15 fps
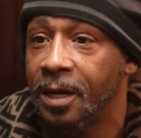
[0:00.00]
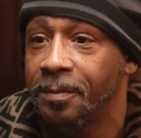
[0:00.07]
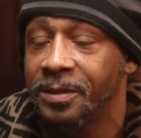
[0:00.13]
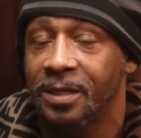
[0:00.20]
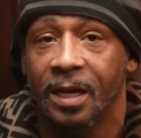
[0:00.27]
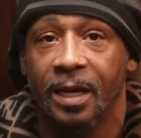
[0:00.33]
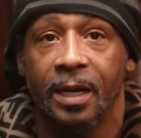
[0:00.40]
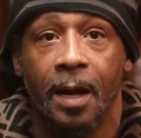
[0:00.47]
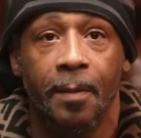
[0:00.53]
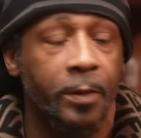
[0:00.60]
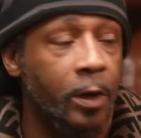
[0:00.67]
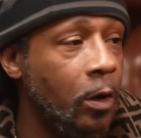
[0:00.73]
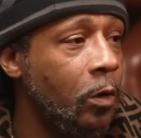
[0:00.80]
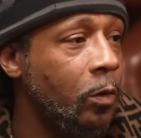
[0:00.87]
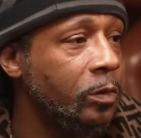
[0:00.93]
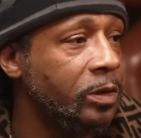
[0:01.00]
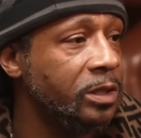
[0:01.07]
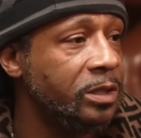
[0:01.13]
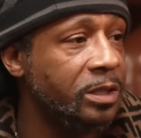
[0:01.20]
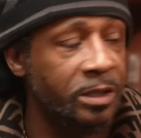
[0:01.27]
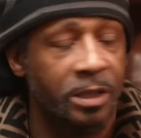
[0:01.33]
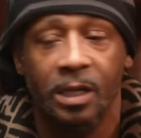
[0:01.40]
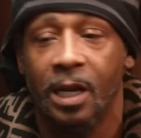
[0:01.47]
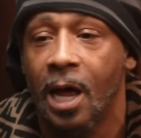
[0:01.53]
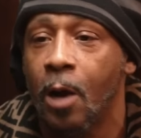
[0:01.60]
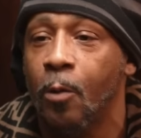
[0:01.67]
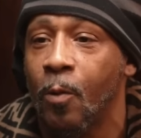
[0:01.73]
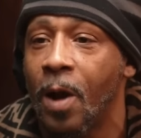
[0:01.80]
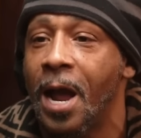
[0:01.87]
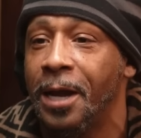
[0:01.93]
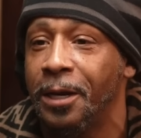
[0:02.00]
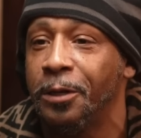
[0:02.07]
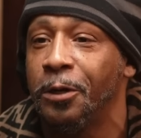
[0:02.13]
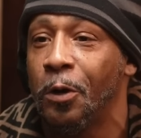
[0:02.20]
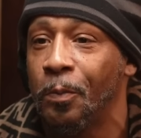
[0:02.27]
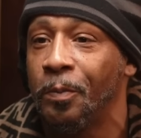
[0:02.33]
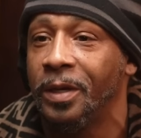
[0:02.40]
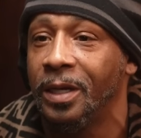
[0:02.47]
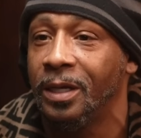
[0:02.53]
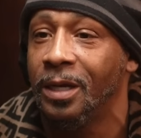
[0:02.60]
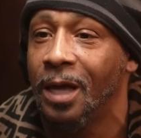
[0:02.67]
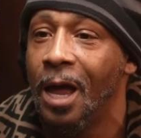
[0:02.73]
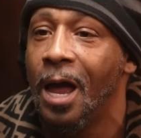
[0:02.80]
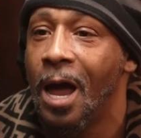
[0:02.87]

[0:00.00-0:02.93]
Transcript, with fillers: I'm saying I'm the oldest. It's a lot riding on right. me.